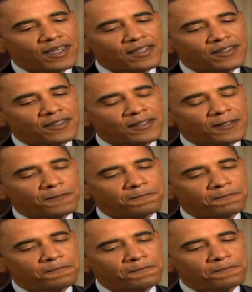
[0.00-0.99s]
can't
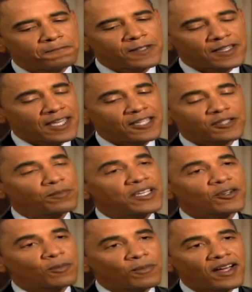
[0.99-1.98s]

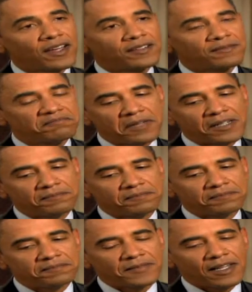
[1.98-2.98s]
speak your mind. But
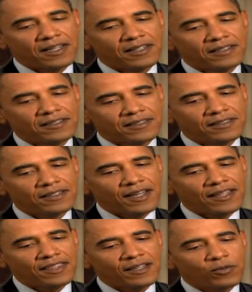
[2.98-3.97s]
I
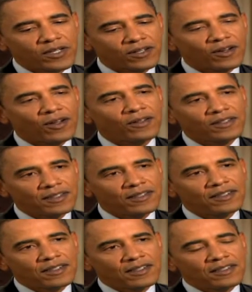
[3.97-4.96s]
think we can all
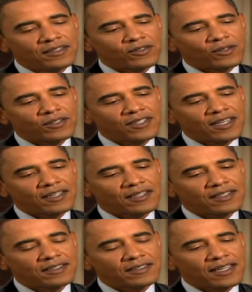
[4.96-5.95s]
sort of
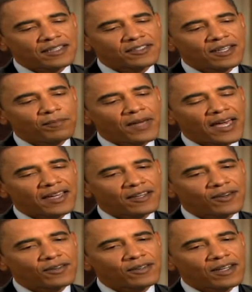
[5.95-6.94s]
take a step back
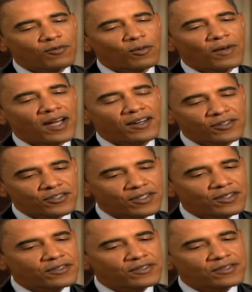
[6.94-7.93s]
here and remind
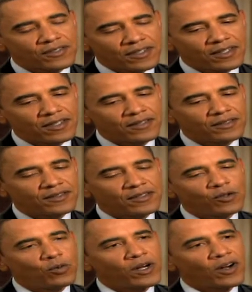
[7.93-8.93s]
ourselves
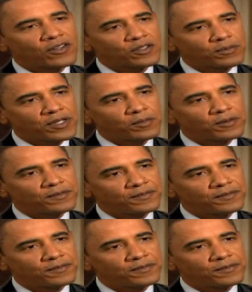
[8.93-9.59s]
who we are as a people.